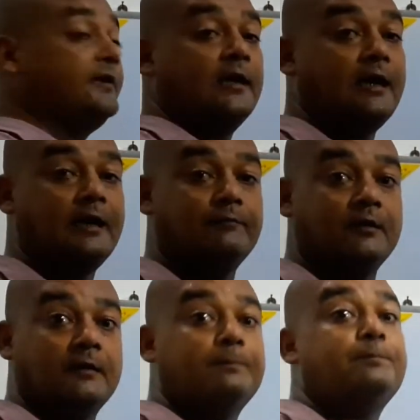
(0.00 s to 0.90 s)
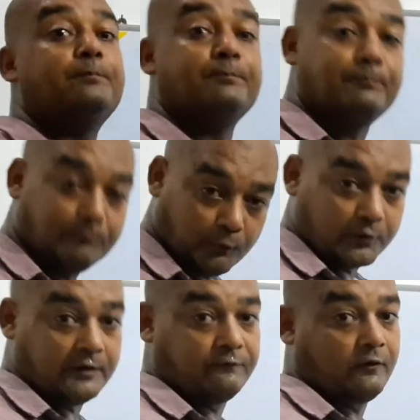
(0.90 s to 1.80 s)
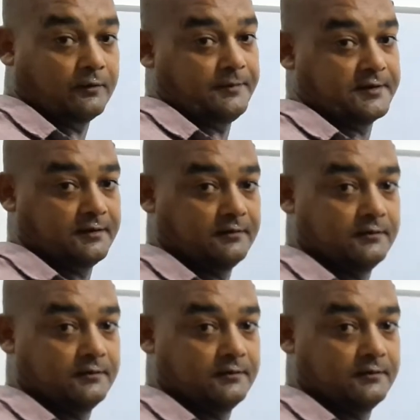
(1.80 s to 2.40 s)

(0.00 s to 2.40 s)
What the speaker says: have more information